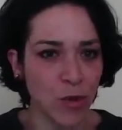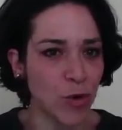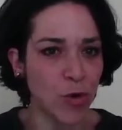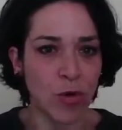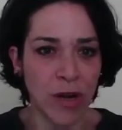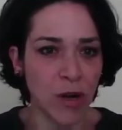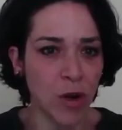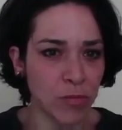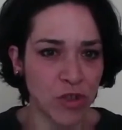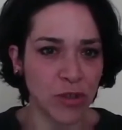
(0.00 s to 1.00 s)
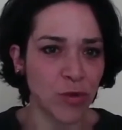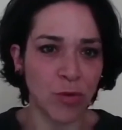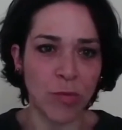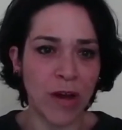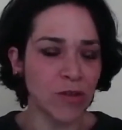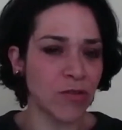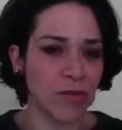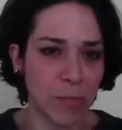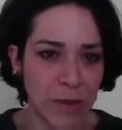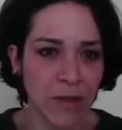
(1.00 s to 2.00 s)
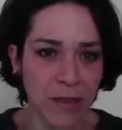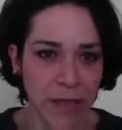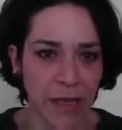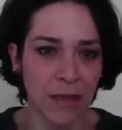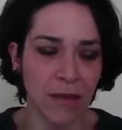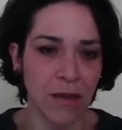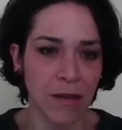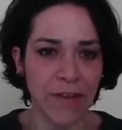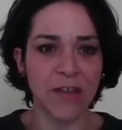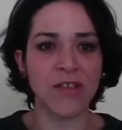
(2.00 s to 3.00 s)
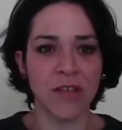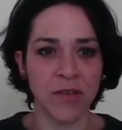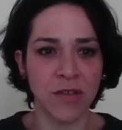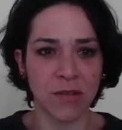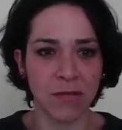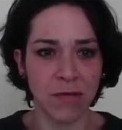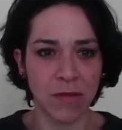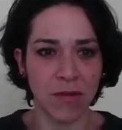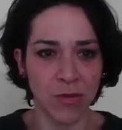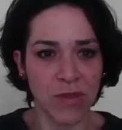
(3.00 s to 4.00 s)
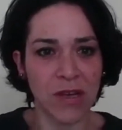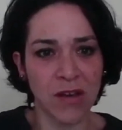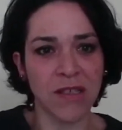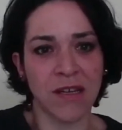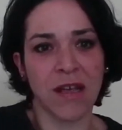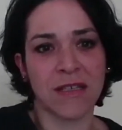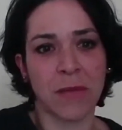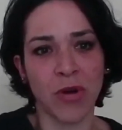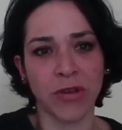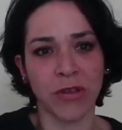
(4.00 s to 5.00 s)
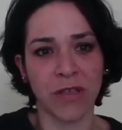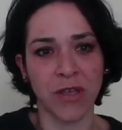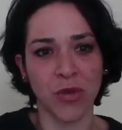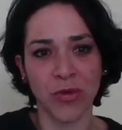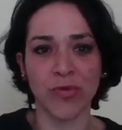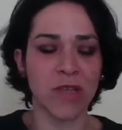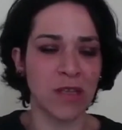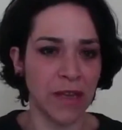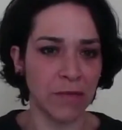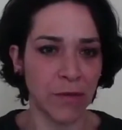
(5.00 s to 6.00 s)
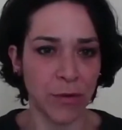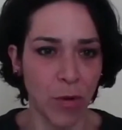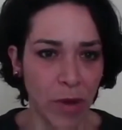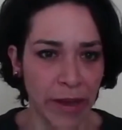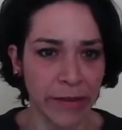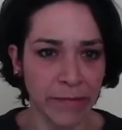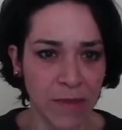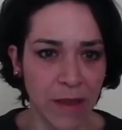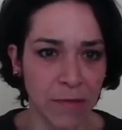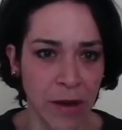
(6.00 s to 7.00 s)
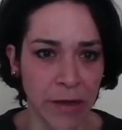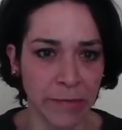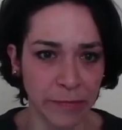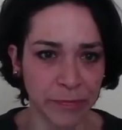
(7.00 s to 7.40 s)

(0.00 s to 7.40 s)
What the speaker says: or an object or part of the building versus utilizing it as a product that you use and then throw away. Is that right?